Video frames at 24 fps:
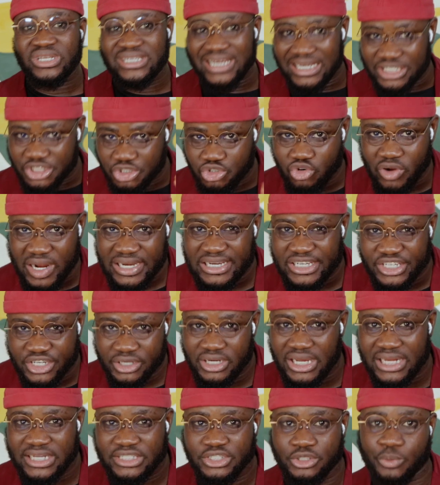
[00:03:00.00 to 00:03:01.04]
which has
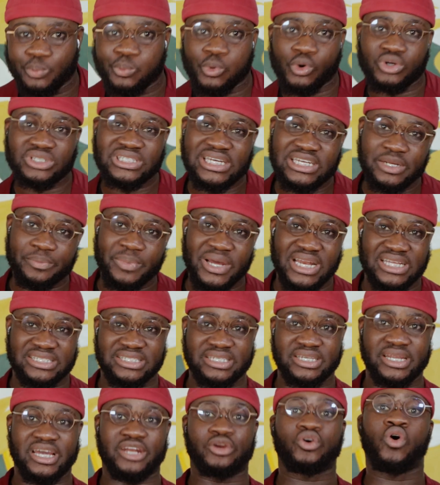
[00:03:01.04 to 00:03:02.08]
traditionally supported the
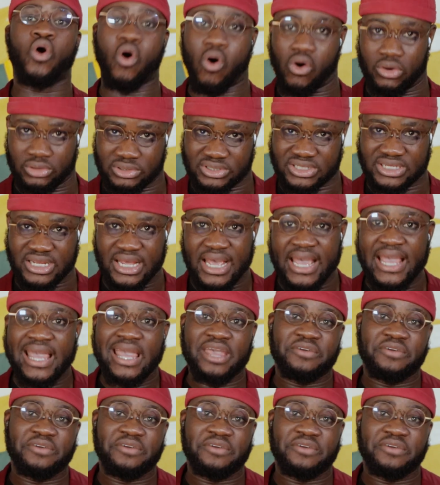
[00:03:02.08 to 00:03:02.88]
Palestinian cause.